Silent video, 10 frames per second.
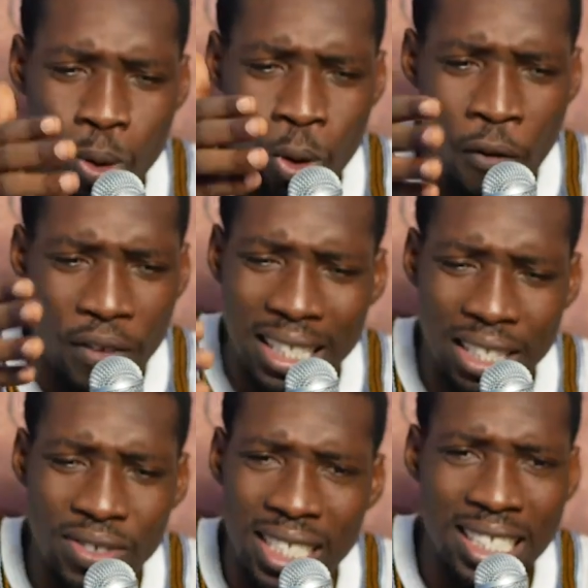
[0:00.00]
ofe
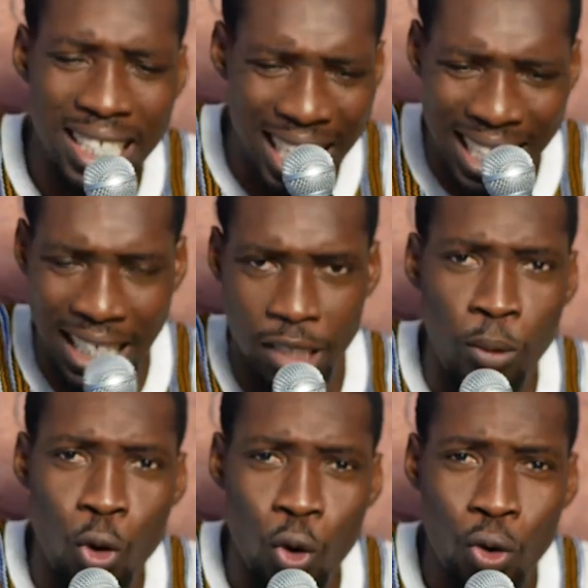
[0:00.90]
TV station ye
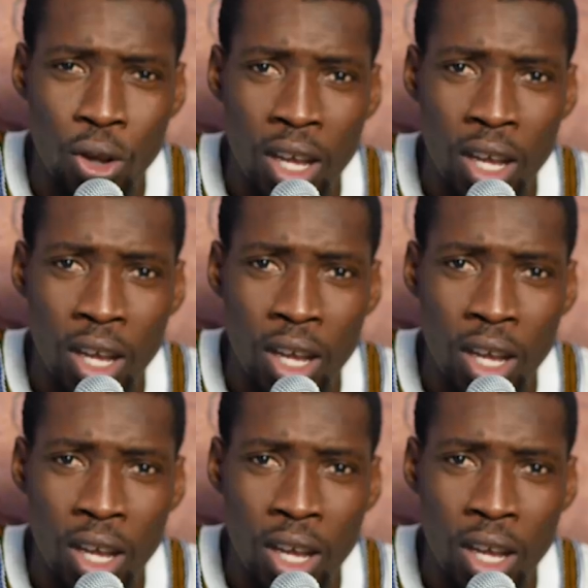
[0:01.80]
gashpono